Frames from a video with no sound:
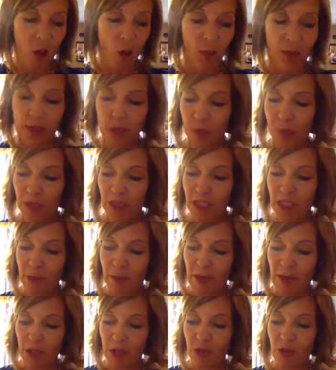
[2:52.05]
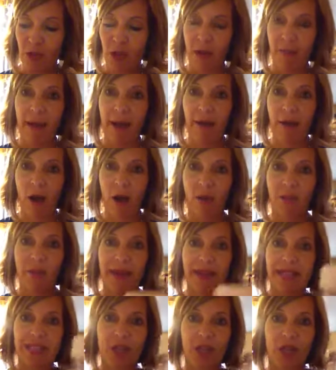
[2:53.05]
What's really special about our
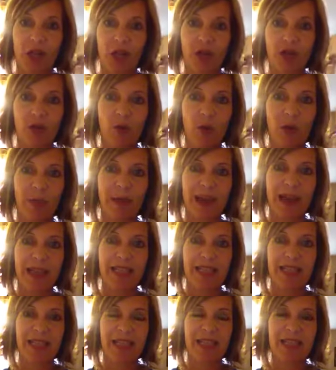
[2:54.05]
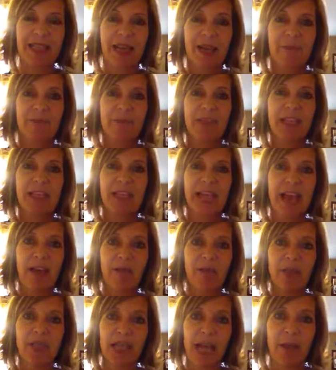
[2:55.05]
mason jars, going back to these, is
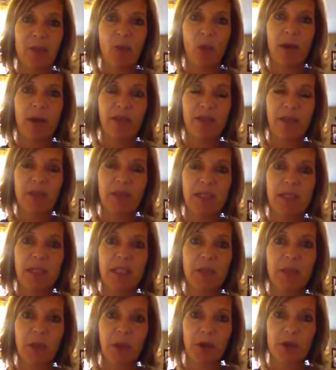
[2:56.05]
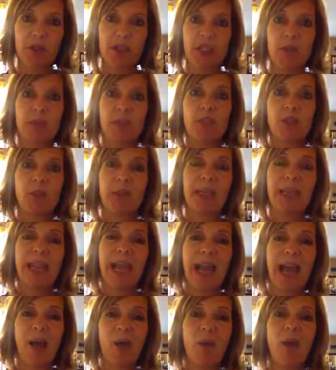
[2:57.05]
every time one of these is purchased between
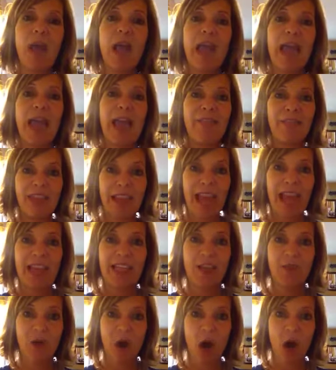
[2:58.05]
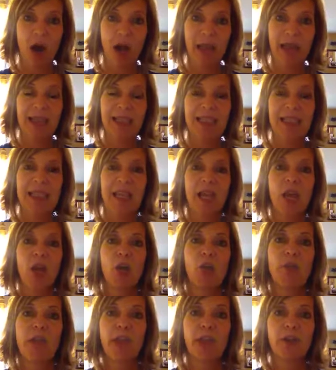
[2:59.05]
now and the end of August,
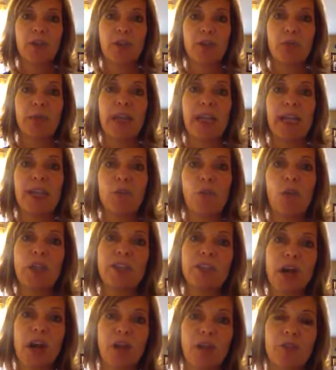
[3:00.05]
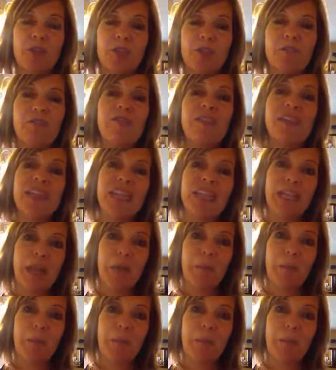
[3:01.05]
they are donating $1 to Feeding